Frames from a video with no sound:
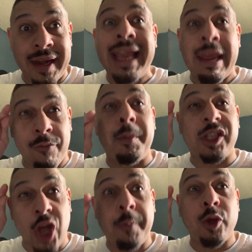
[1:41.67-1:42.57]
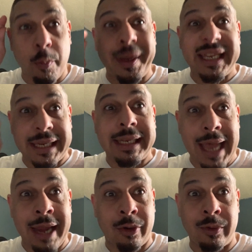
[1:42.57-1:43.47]
They gave him a WBC
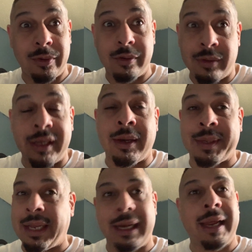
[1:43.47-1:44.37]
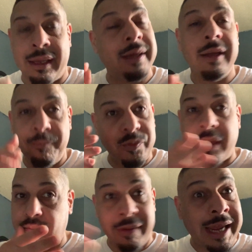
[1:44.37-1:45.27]
title. Like, you know what I'm saying?
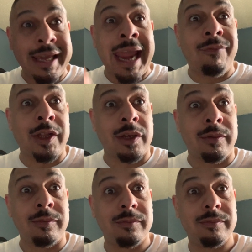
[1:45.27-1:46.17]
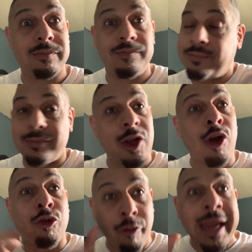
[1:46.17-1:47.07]
They gave it to him.
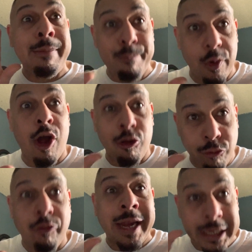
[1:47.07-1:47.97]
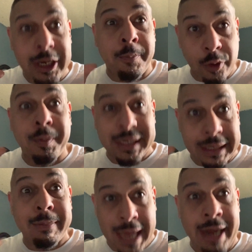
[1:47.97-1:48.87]
A green
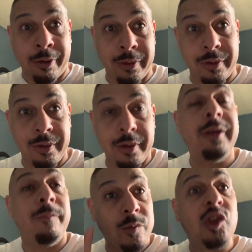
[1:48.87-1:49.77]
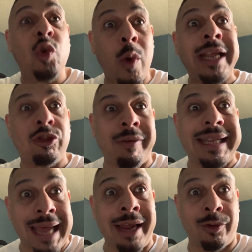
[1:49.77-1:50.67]
WBC title. 23
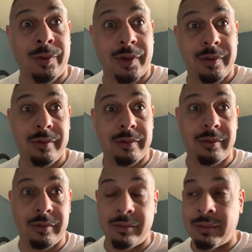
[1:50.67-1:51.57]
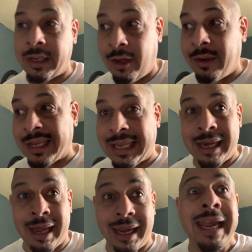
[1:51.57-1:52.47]
titles. Like,
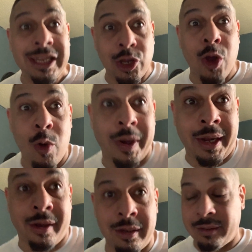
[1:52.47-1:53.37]
understand that. He's the GOAT here.